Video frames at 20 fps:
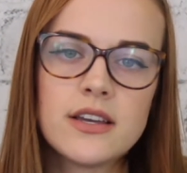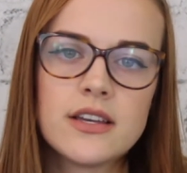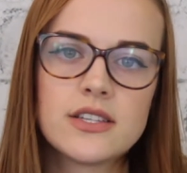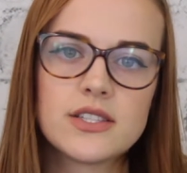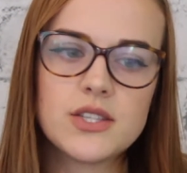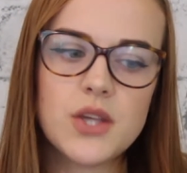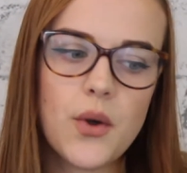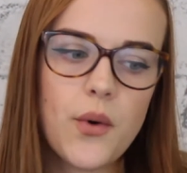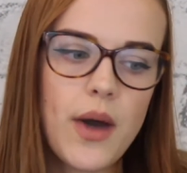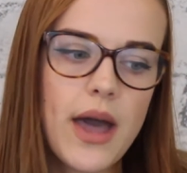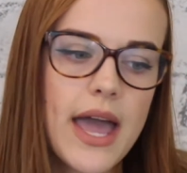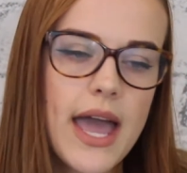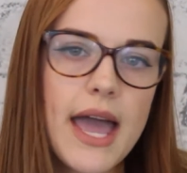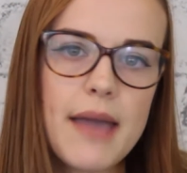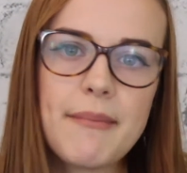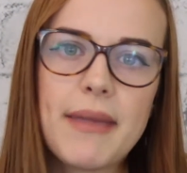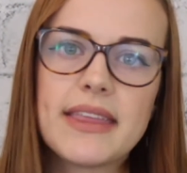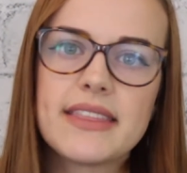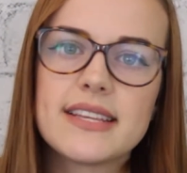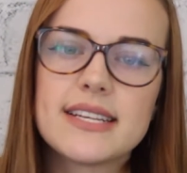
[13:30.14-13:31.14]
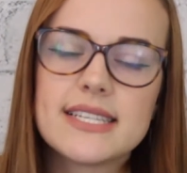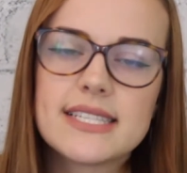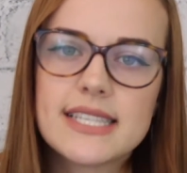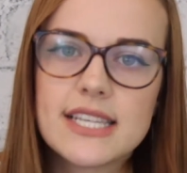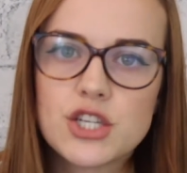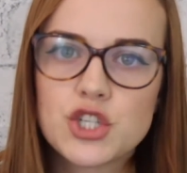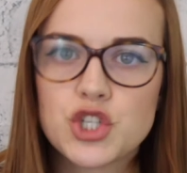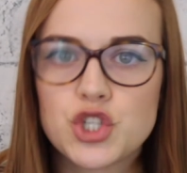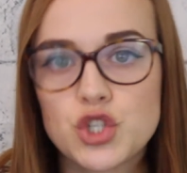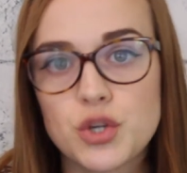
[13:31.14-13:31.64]
So I made the
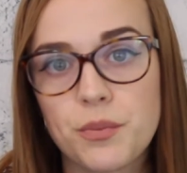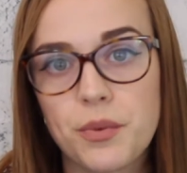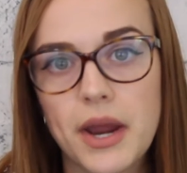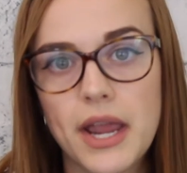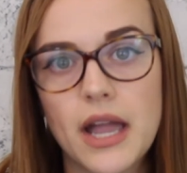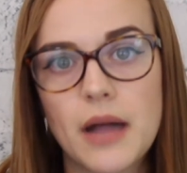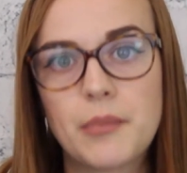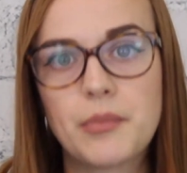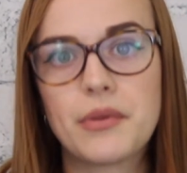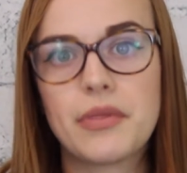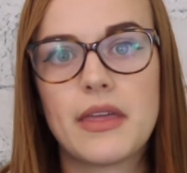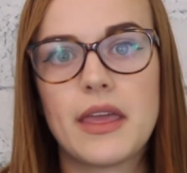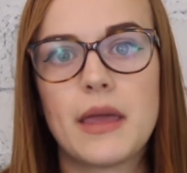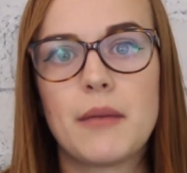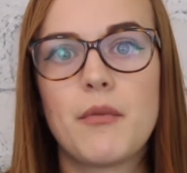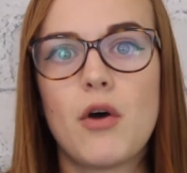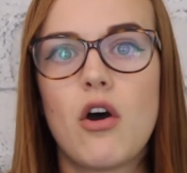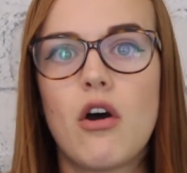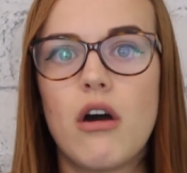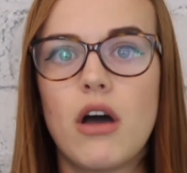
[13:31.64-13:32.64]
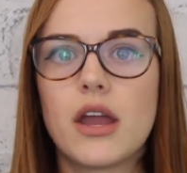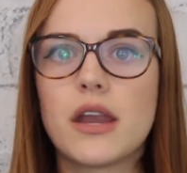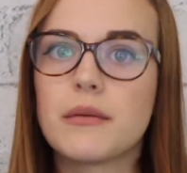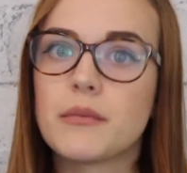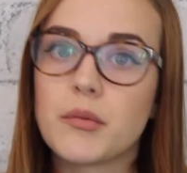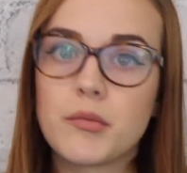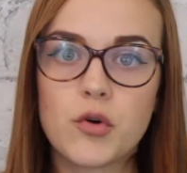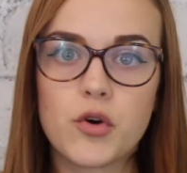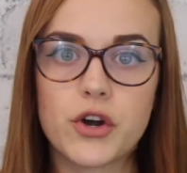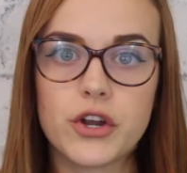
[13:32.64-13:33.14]
decision to break up with him on
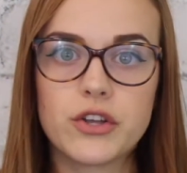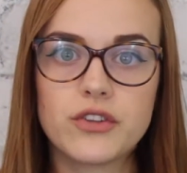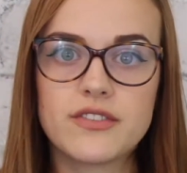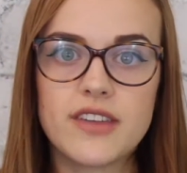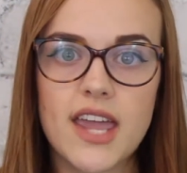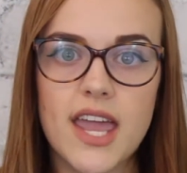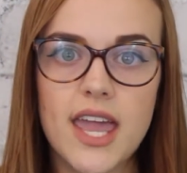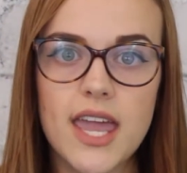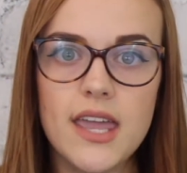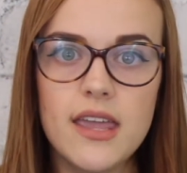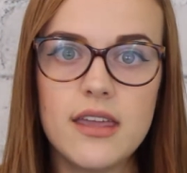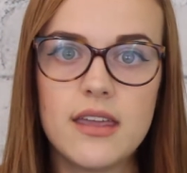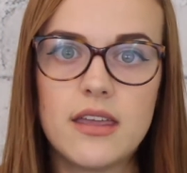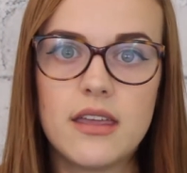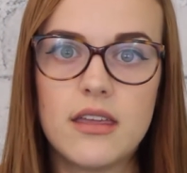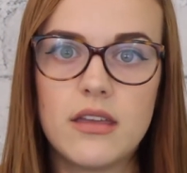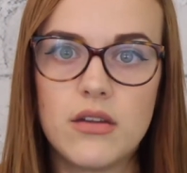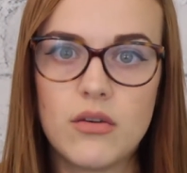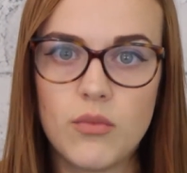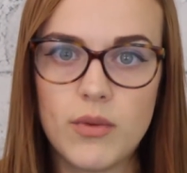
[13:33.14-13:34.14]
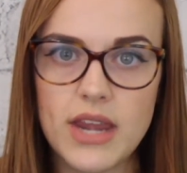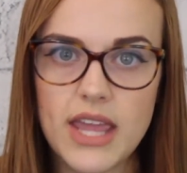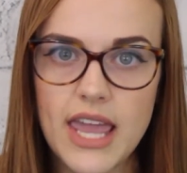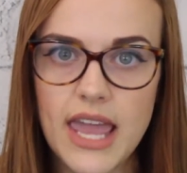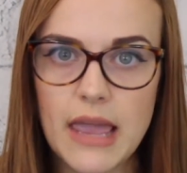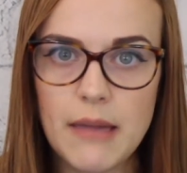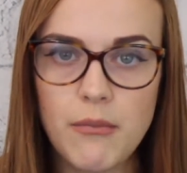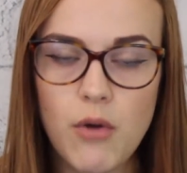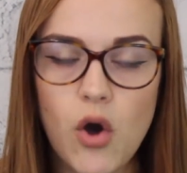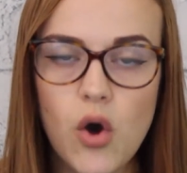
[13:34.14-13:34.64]
Memorial Day when he
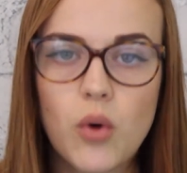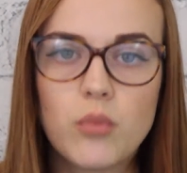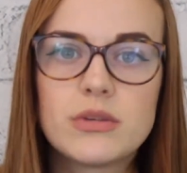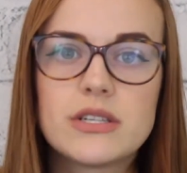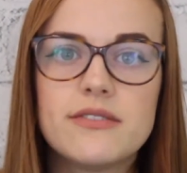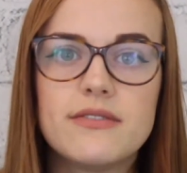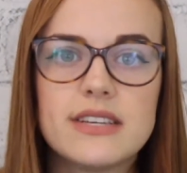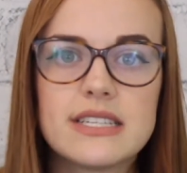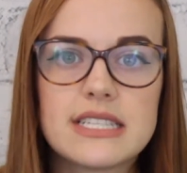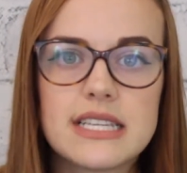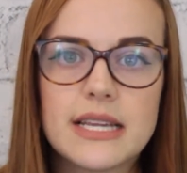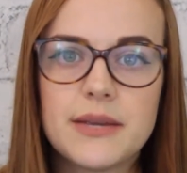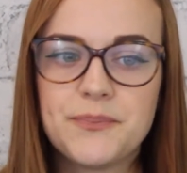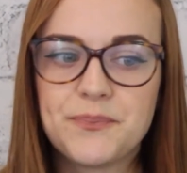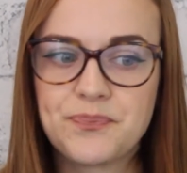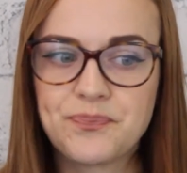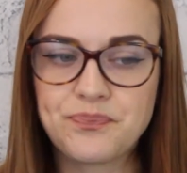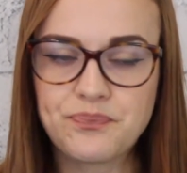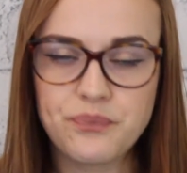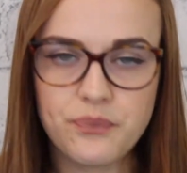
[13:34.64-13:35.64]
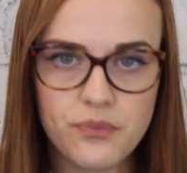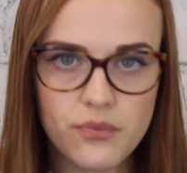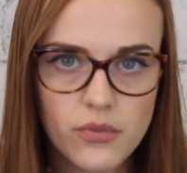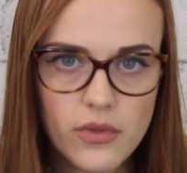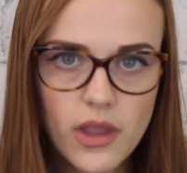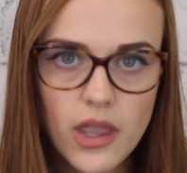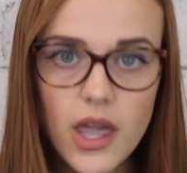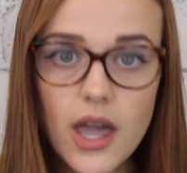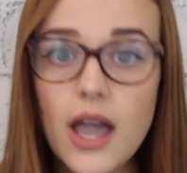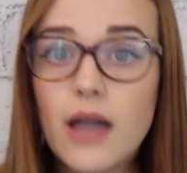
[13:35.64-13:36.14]
came home to visit.
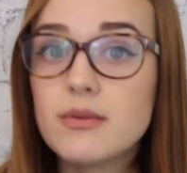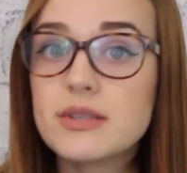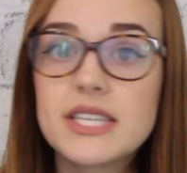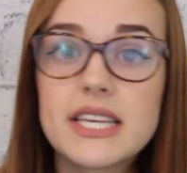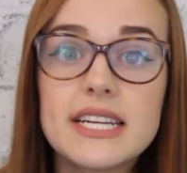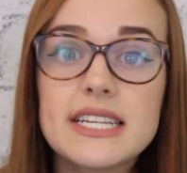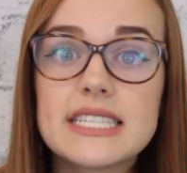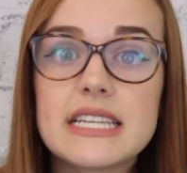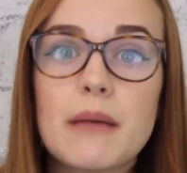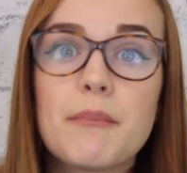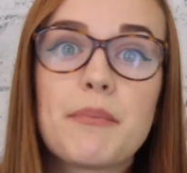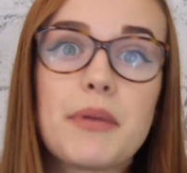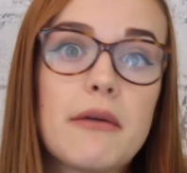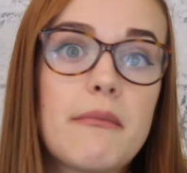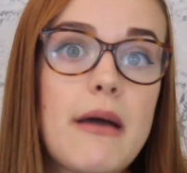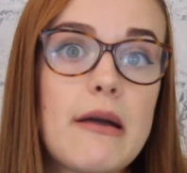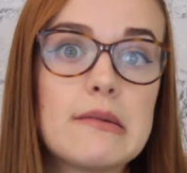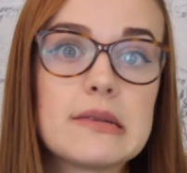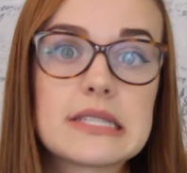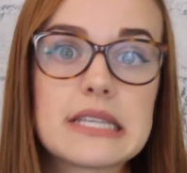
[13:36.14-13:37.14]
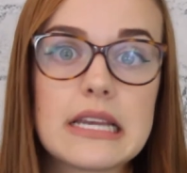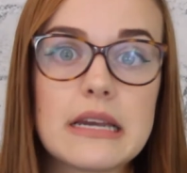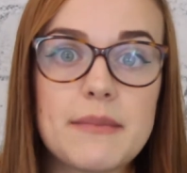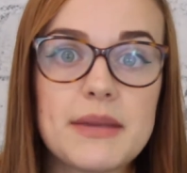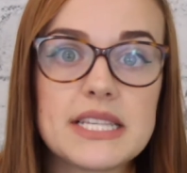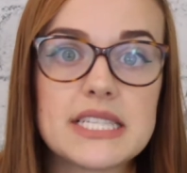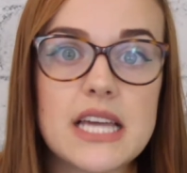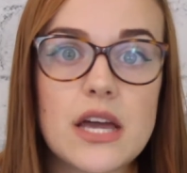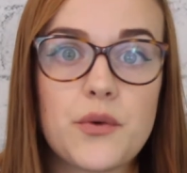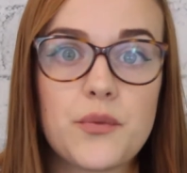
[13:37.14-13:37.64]
I was gonna dump him, I was gonna
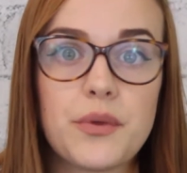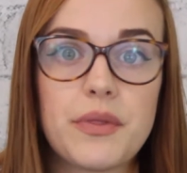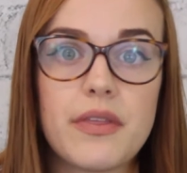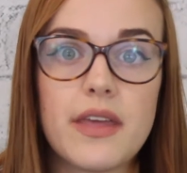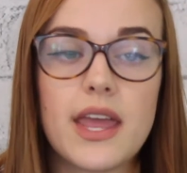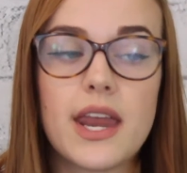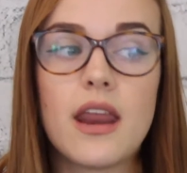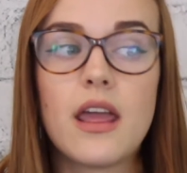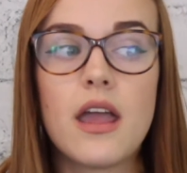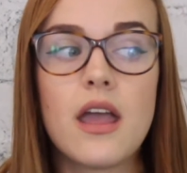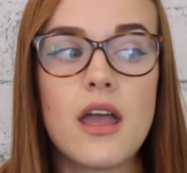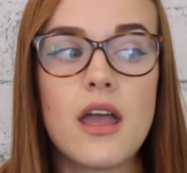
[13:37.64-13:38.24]
be done with it.